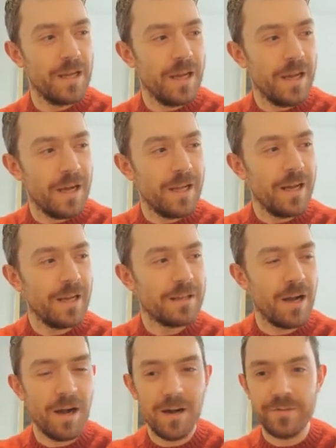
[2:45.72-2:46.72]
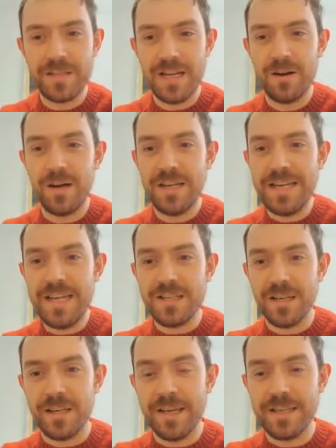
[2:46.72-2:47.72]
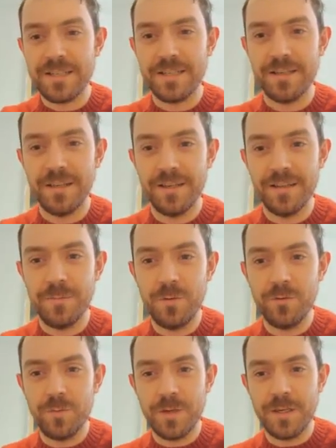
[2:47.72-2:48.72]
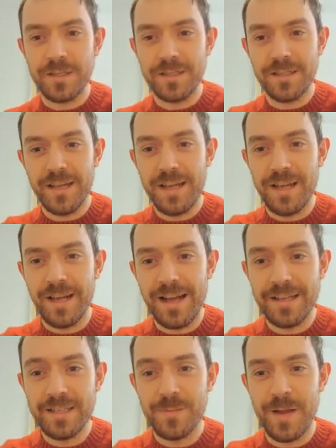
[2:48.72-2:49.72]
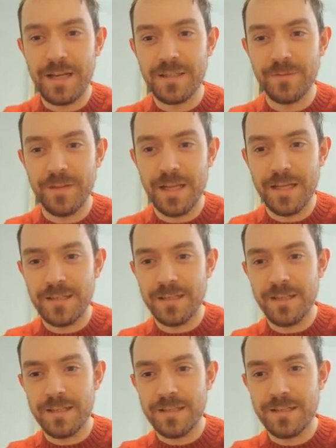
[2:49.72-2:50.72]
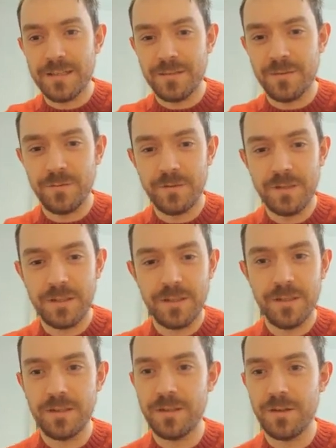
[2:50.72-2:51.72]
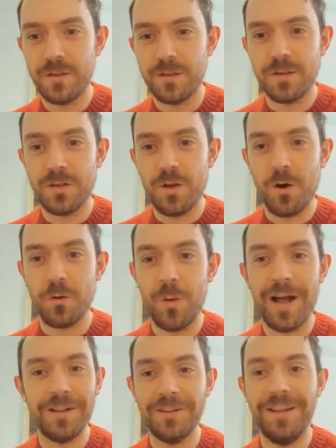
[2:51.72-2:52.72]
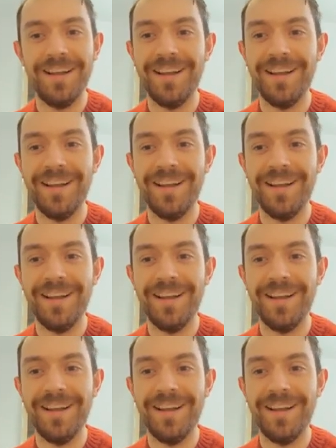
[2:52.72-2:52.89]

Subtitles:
I carved out a niche, I guess, in the movement aspect of things, and that's sort of gone well.